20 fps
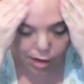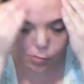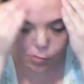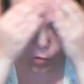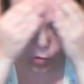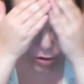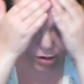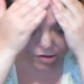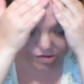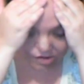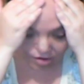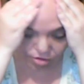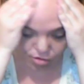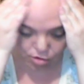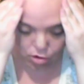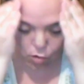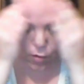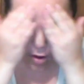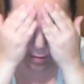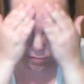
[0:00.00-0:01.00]
I am going to
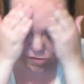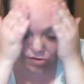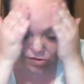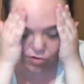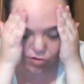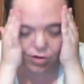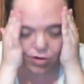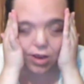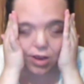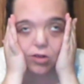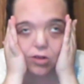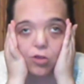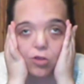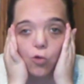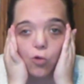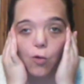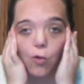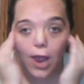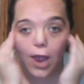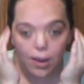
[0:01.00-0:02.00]
Southern New Hampshire
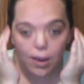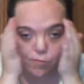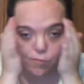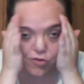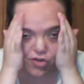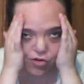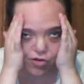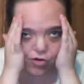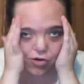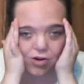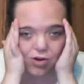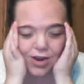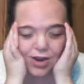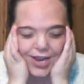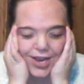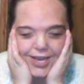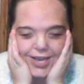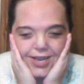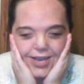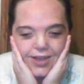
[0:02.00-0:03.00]
New Hampshire